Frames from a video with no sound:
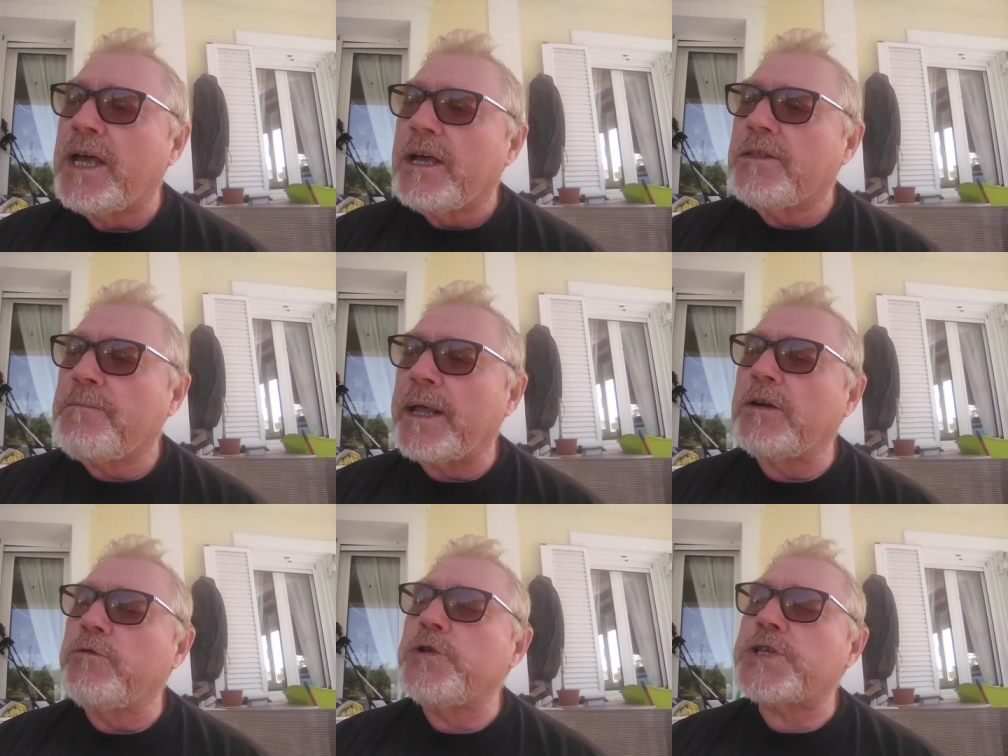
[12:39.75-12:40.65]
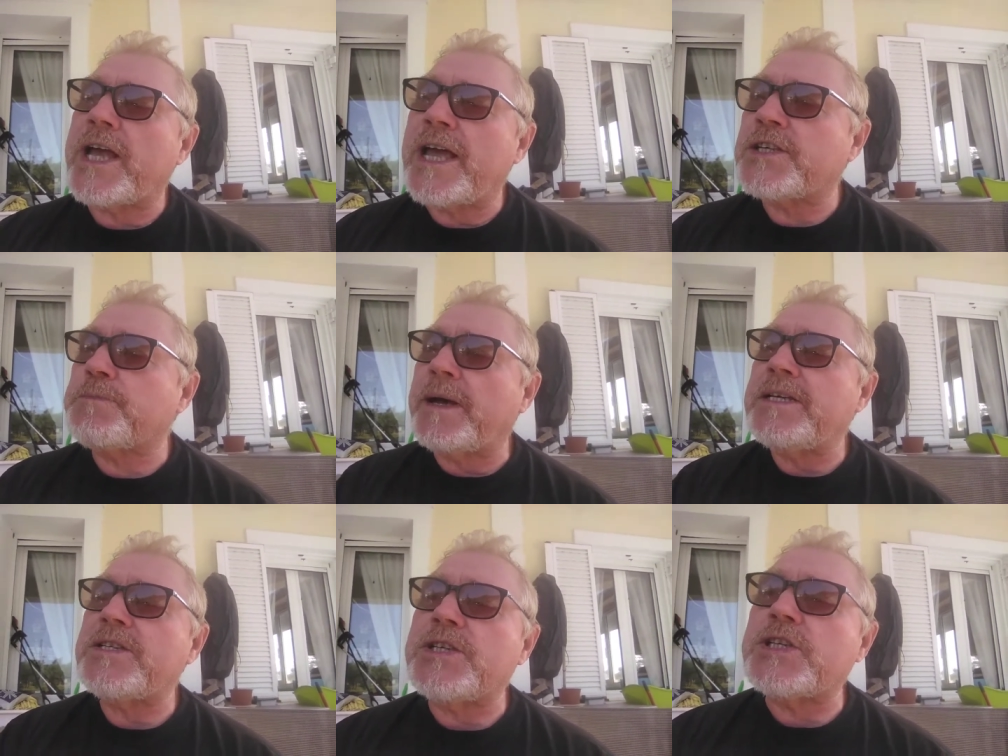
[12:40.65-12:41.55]
The Belarus
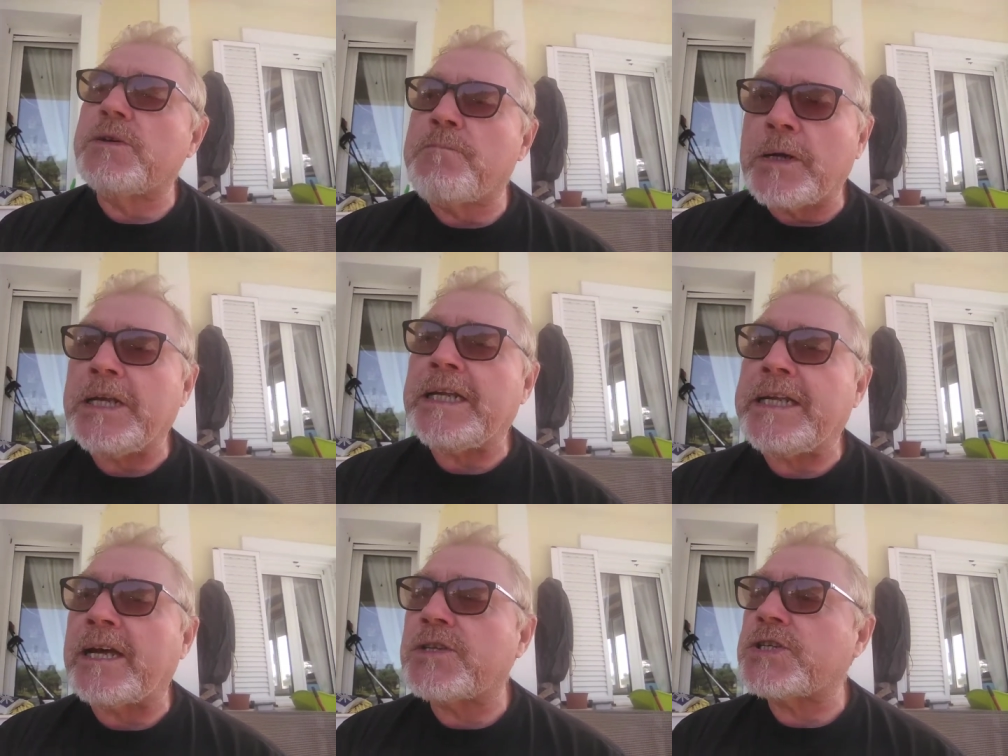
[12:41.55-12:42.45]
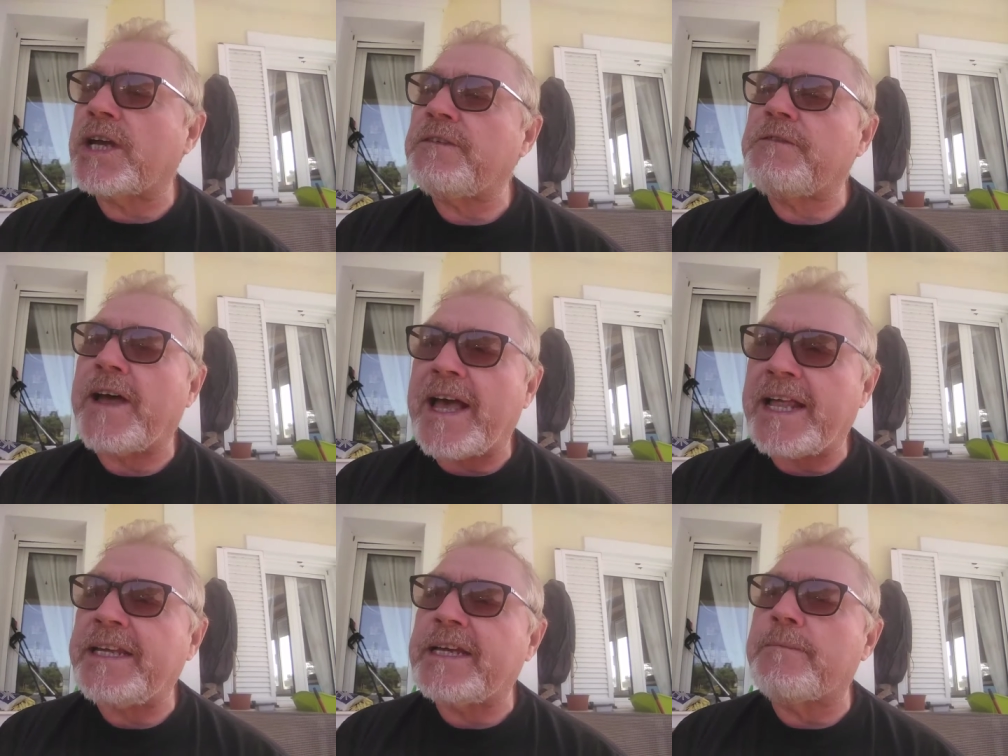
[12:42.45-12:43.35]
airspace is completely unsafe for
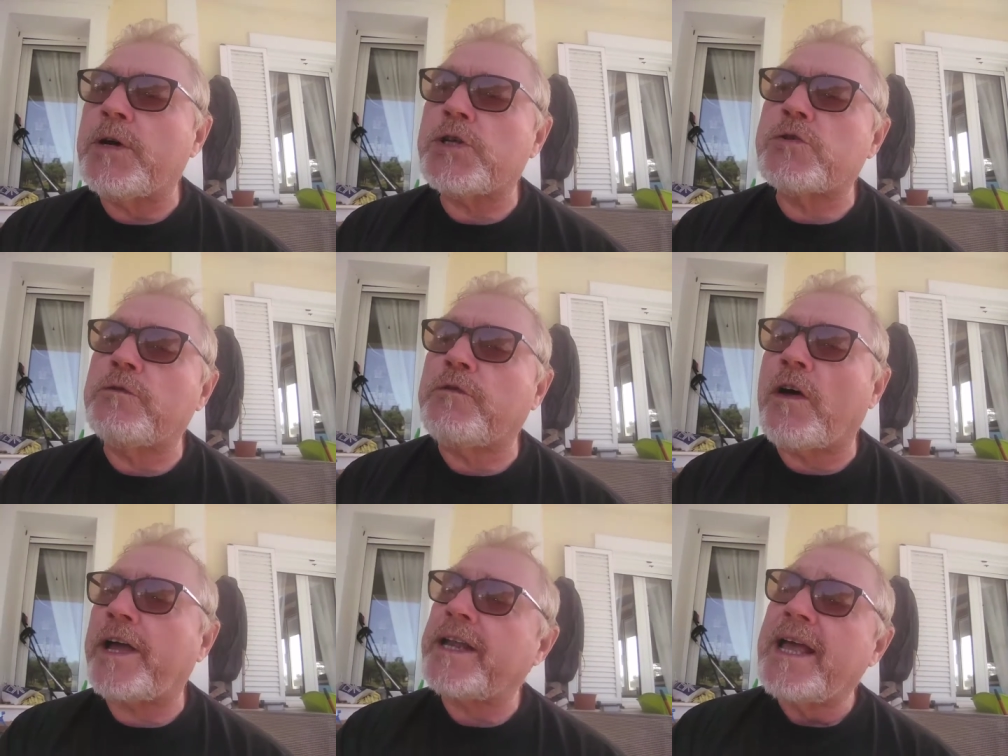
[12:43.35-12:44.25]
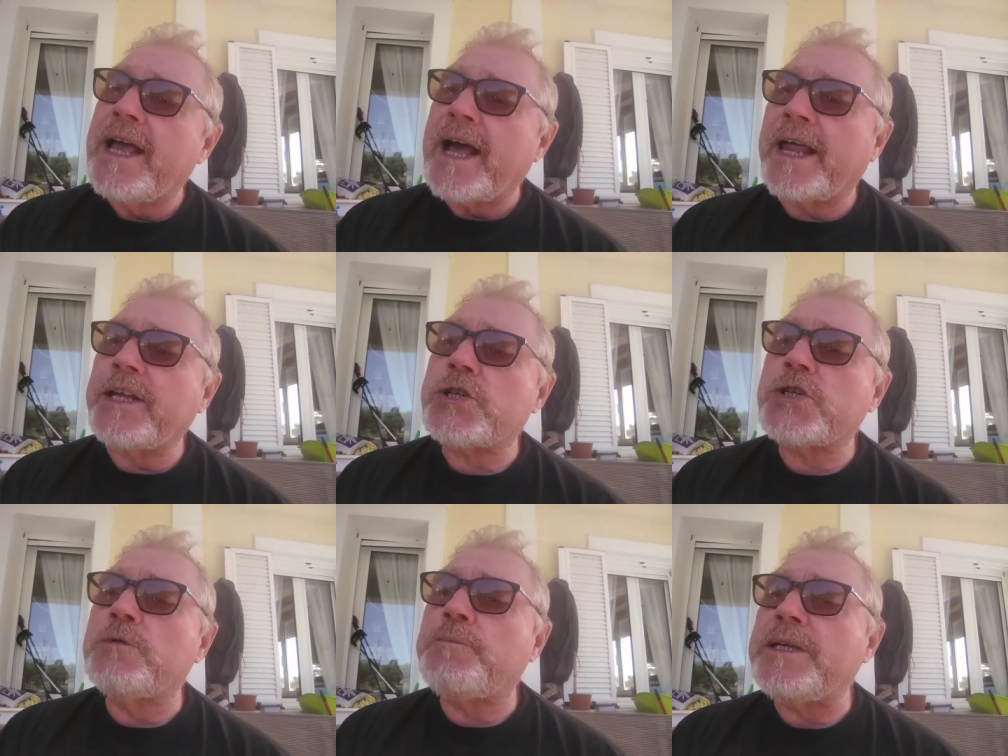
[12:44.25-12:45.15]
any commercial flight, and it
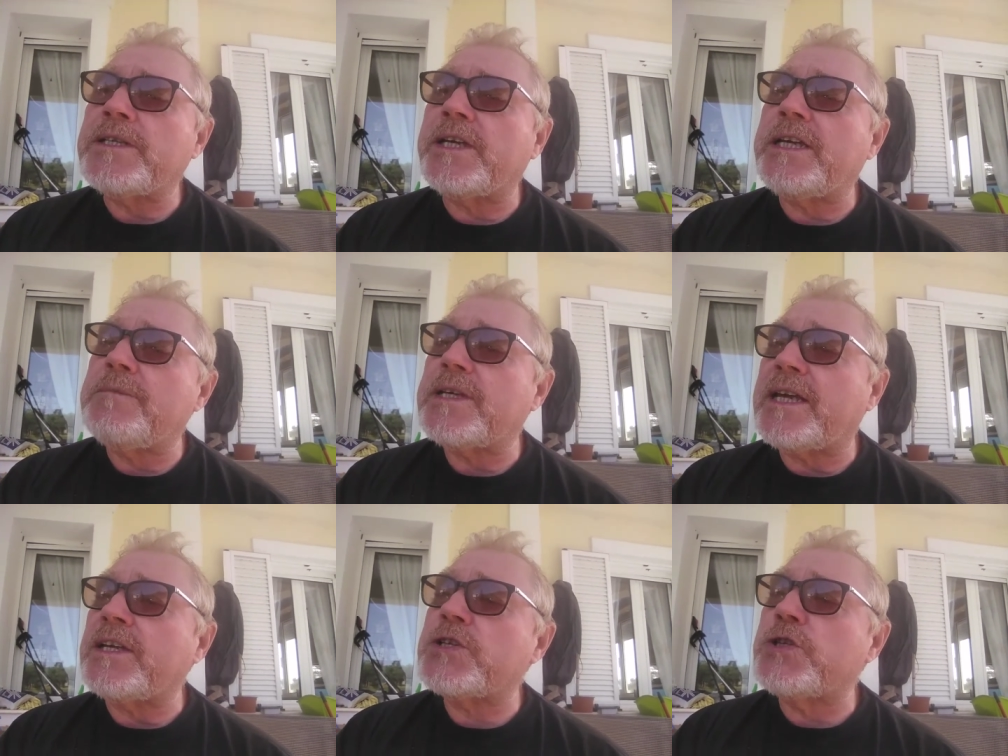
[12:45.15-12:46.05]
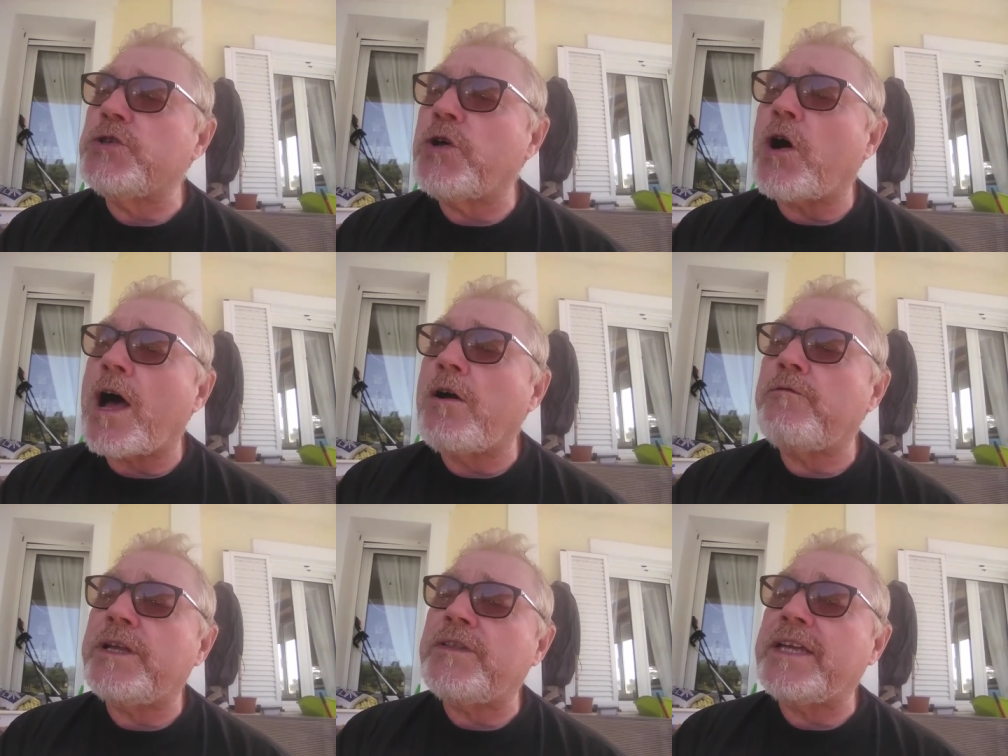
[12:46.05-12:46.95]
should be deemed it's not
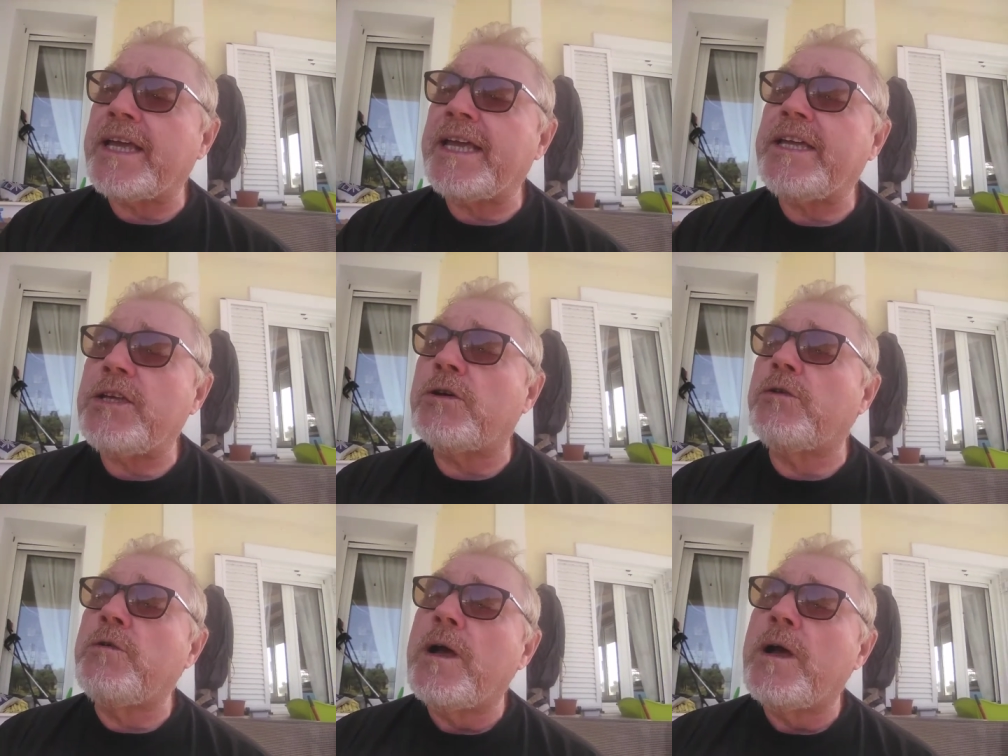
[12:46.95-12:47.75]
only the EU